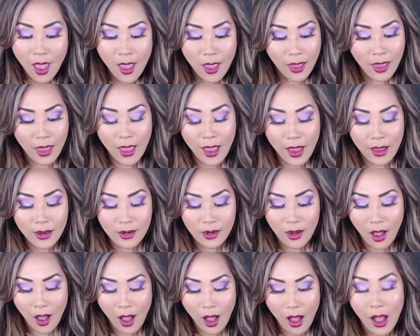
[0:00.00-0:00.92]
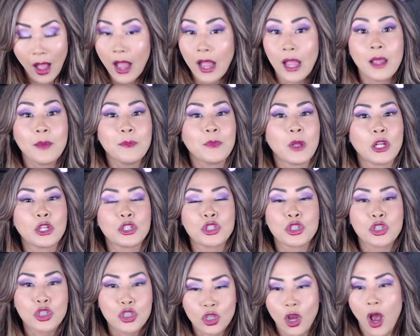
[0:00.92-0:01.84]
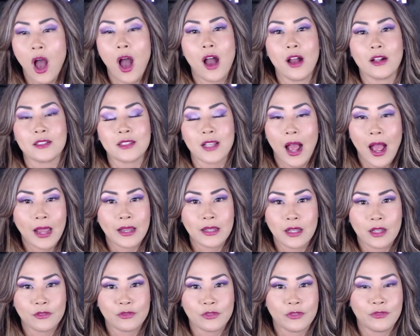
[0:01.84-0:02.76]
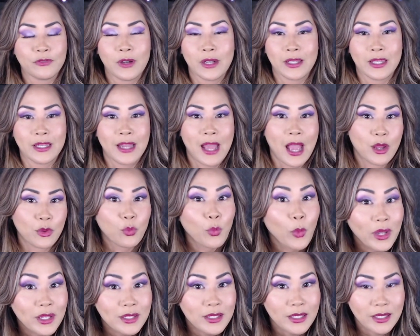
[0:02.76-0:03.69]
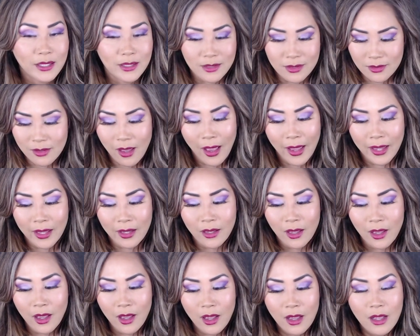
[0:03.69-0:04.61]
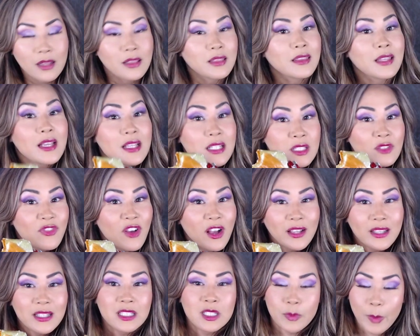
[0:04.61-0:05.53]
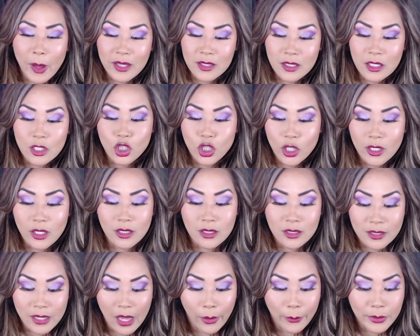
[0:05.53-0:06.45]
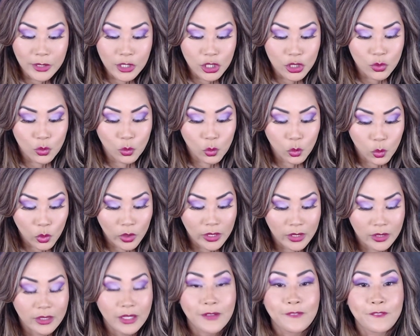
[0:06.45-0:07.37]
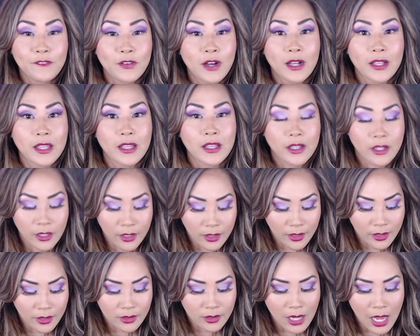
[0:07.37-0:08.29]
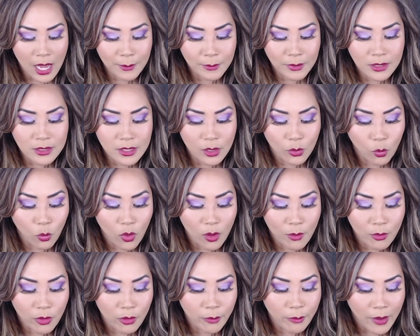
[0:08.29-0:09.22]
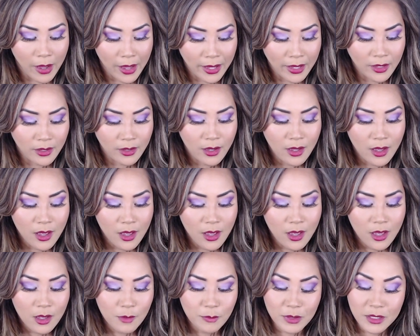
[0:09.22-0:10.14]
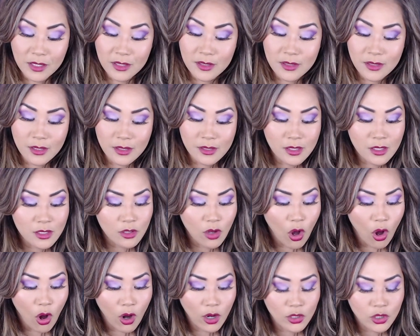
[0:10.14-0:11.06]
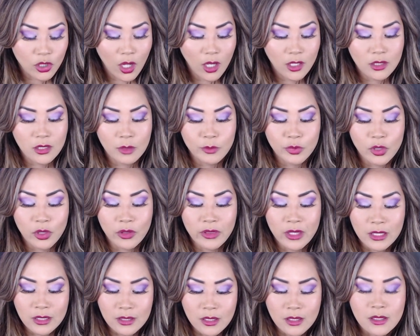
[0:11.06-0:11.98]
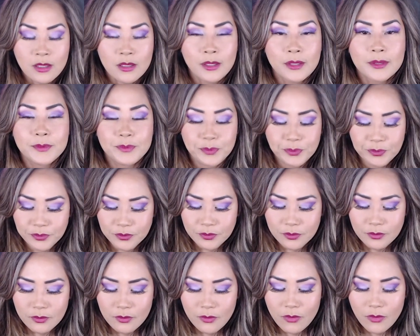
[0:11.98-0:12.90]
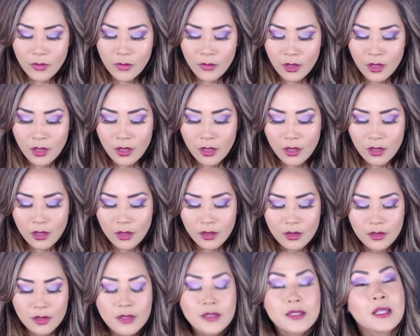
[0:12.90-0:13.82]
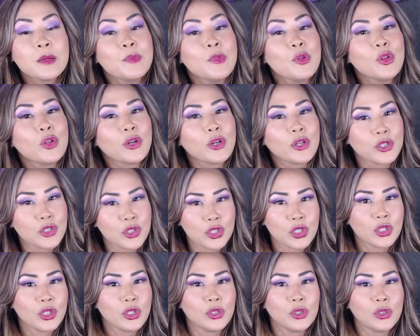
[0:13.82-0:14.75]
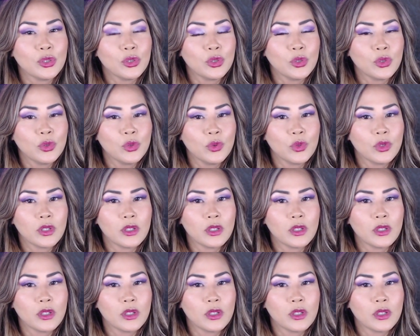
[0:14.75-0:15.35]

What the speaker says: And I'm shocked I never fucking had Wendy's. Like, this fucking spicy chicken sandwich is really fucking good. I'm gonna take one more bite because this is a hard toss-up. So this is similar to